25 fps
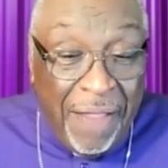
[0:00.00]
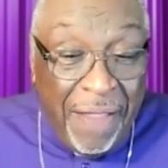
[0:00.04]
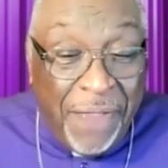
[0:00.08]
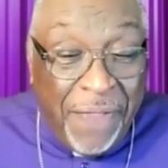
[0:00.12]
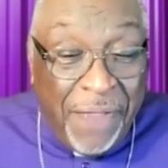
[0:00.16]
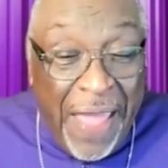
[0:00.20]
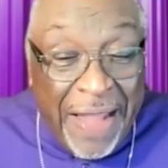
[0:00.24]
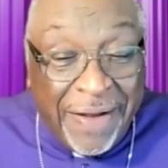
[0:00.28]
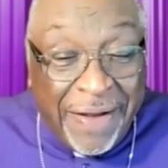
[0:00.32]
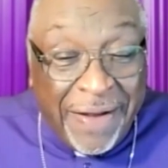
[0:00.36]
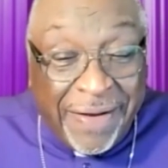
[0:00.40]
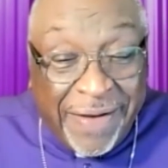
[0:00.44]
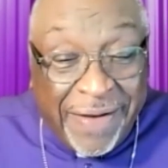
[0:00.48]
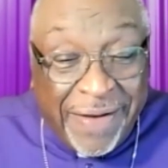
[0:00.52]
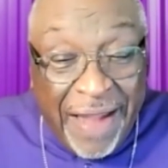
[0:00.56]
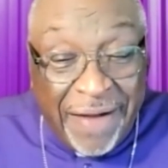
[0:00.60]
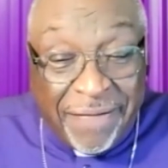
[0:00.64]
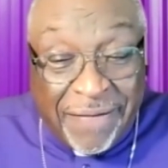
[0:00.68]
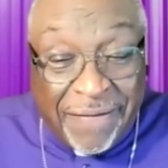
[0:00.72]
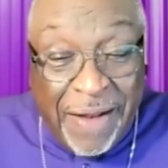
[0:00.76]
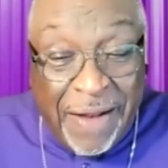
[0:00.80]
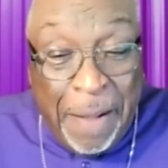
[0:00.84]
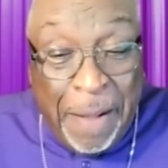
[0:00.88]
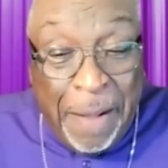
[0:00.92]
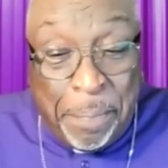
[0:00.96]
They
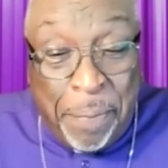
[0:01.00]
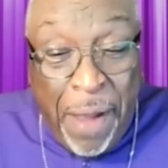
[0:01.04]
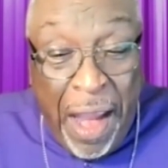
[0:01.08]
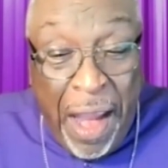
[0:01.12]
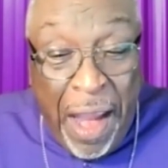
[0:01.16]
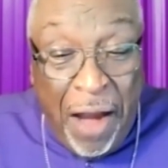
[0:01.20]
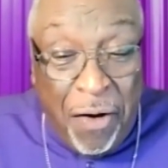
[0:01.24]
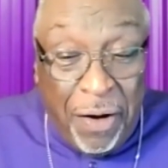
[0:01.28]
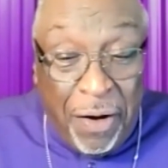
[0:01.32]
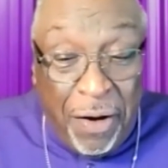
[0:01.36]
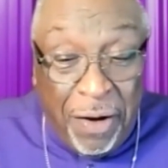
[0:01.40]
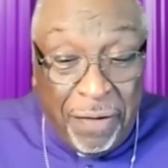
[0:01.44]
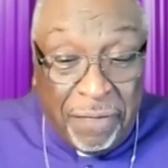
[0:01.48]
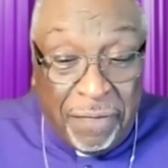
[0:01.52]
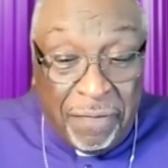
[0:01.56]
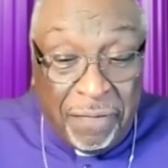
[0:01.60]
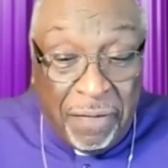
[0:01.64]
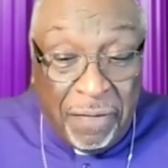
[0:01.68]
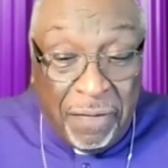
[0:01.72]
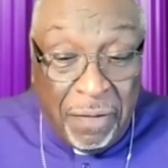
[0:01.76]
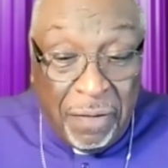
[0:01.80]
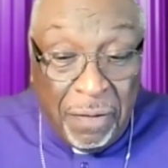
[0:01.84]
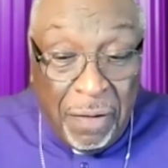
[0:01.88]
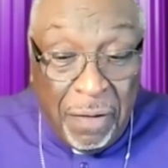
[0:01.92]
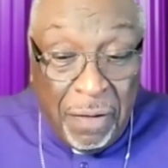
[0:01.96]
ditch their
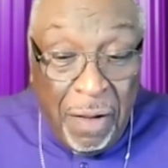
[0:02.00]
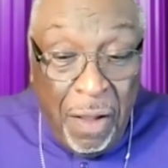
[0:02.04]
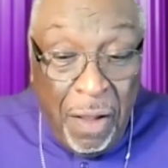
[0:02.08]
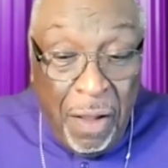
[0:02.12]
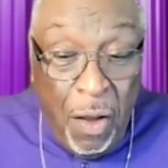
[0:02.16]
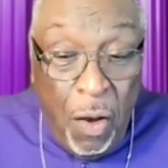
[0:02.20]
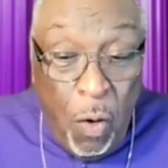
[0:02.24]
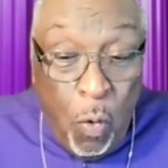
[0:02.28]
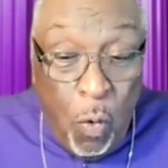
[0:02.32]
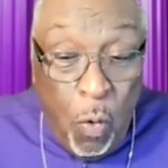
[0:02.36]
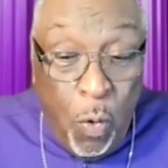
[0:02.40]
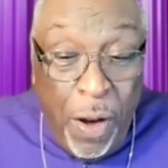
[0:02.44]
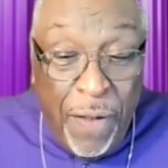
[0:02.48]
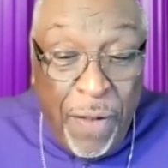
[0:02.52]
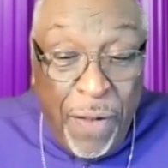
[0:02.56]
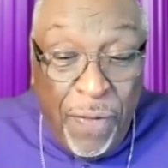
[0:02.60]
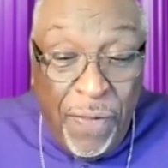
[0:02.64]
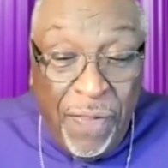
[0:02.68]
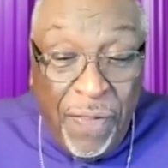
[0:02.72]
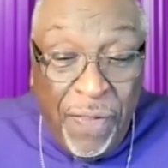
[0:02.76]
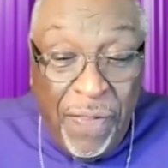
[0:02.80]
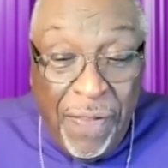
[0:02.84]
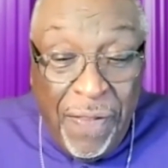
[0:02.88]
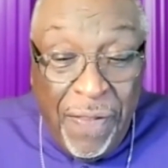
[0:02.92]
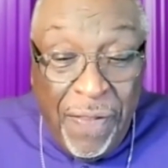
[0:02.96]
parents
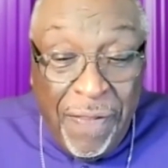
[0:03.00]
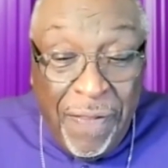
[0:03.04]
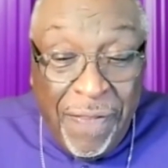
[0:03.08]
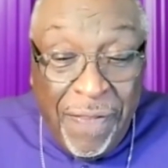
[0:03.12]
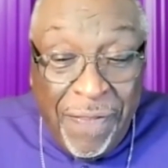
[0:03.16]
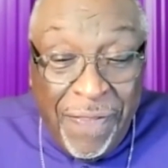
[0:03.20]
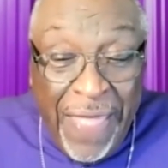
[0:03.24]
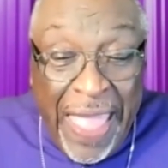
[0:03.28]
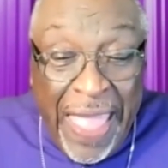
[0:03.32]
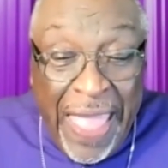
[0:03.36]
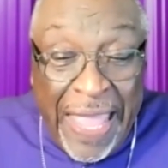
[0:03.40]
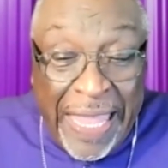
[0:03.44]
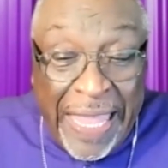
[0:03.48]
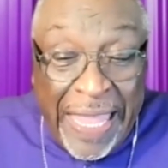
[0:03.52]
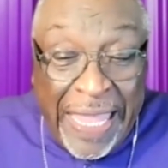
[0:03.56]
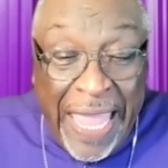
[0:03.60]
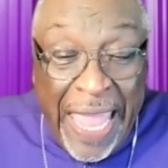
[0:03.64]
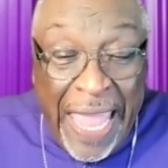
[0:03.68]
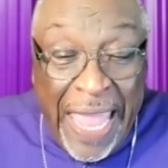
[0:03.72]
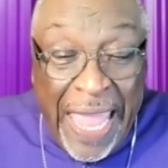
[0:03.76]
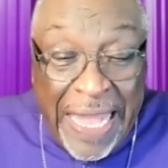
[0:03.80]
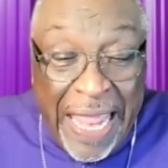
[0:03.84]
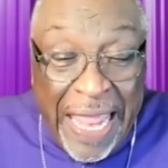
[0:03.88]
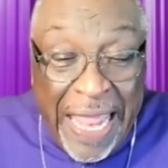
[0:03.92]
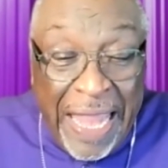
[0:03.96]
when they
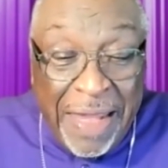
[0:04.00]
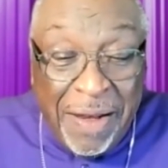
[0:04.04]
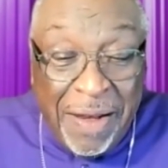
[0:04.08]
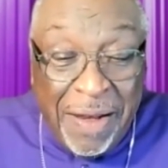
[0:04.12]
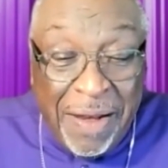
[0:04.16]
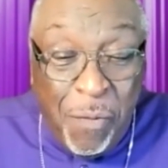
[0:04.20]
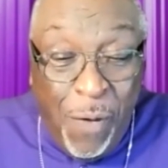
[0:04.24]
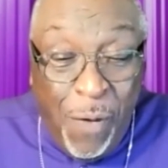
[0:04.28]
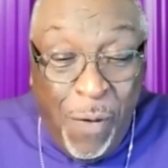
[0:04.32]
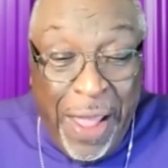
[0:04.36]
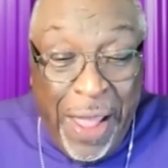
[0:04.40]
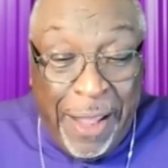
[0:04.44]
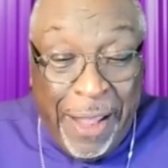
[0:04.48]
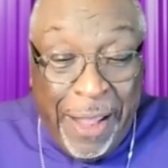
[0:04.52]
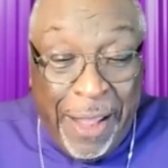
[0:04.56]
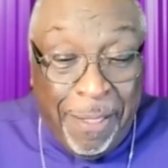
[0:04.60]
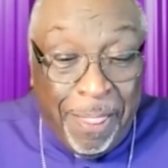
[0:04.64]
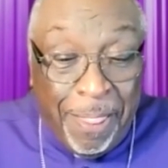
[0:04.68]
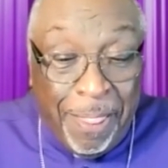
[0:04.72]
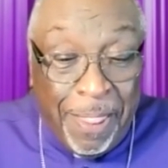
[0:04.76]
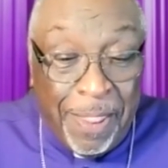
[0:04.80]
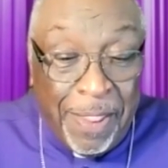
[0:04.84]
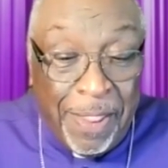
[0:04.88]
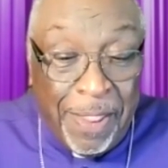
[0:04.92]
get in the way.